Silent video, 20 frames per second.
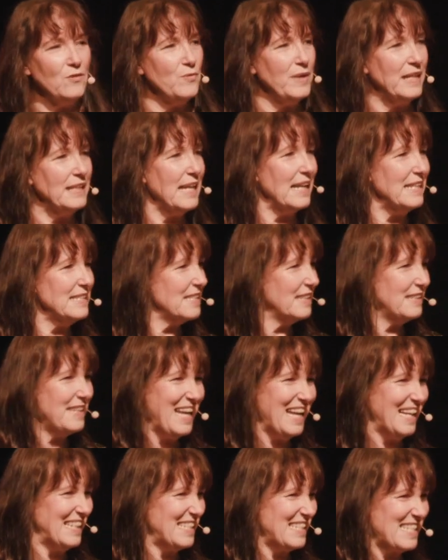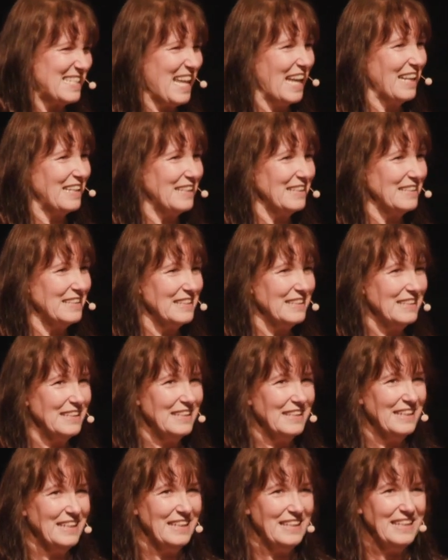and realize that they had settled?
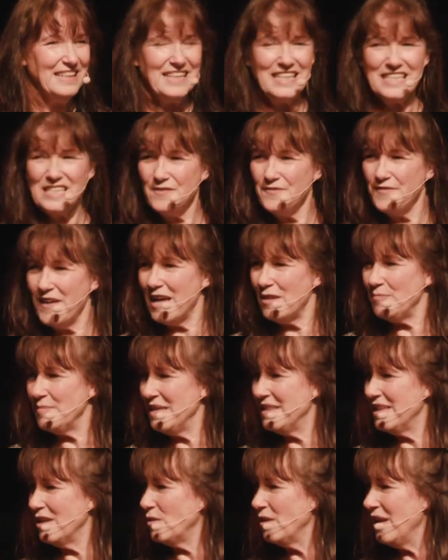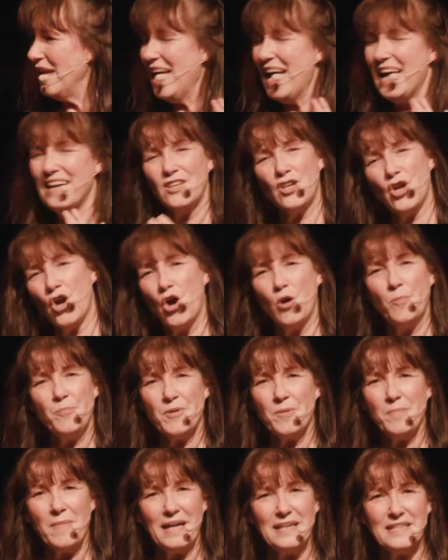This family that had
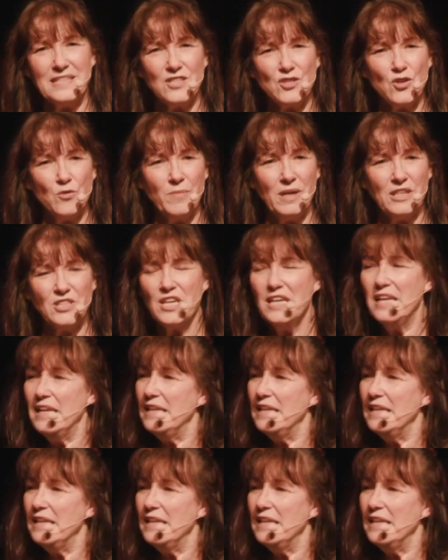compromised so much.